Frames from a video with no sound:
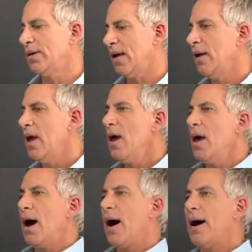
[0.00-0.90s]
Okay.
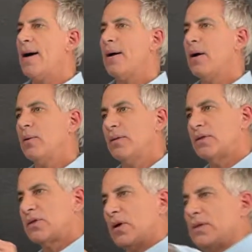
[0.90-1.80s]
Oh,
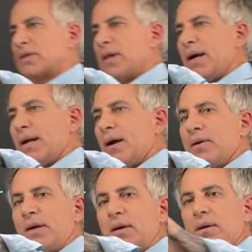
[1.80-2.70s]
let's draw this line
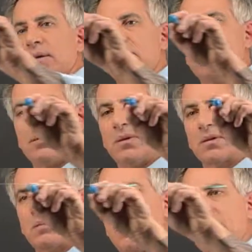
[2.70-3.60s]
out here. Let's do
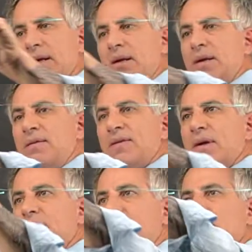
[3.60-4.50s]
this. Make it
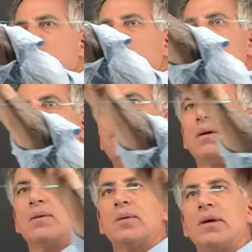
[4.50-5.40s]
even.
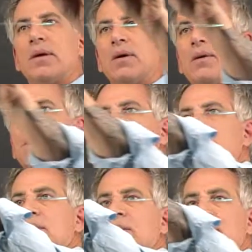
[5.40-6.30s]
There we
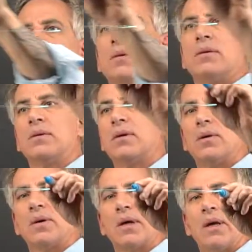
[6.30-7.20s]
go.
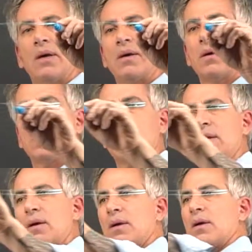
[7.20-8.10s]
Okay.
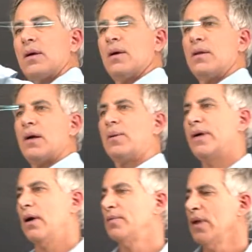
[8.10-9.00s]
There we
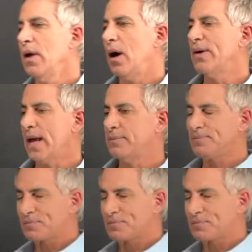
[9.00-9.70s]
go. Okay.